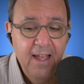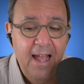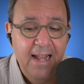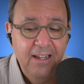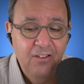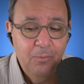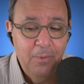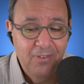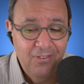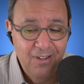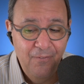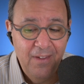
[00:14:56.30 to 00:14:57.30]
Any
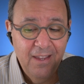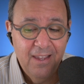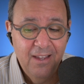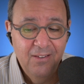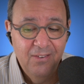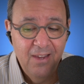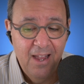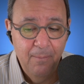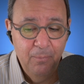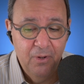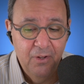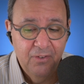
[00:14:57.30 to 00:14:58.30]
specific
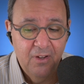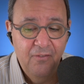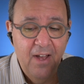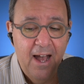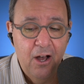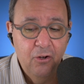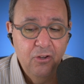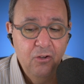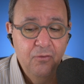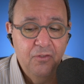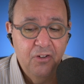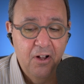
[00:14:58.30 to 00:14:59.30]
examples of how
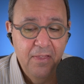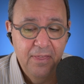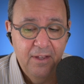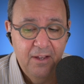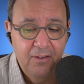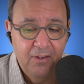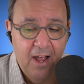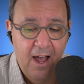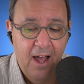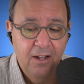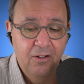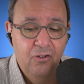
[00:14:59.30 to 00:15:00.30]
you've done this
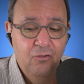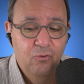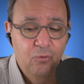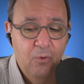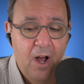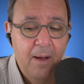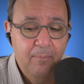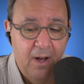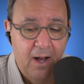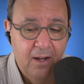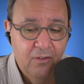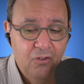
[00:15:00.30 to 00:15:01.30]
at
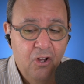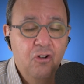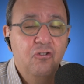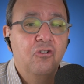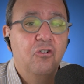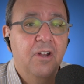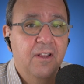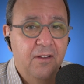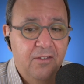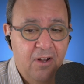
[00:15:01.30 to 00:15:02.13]
Dropbox during this